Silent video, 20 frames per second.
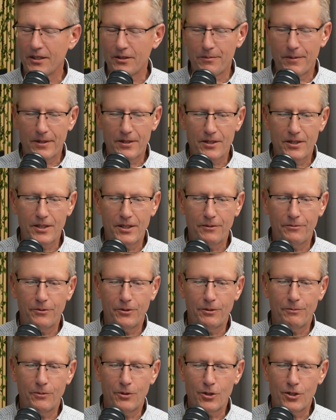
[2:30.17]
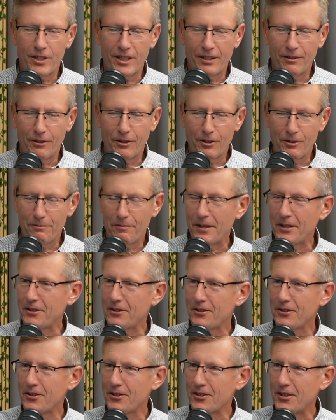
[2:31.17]
Especially for more serious
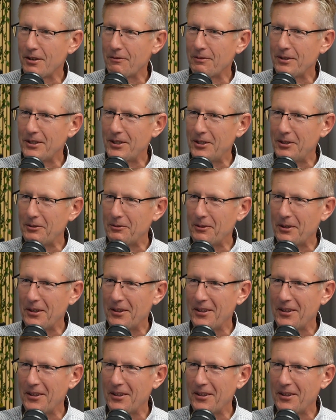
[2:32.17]
businesses that we deal with.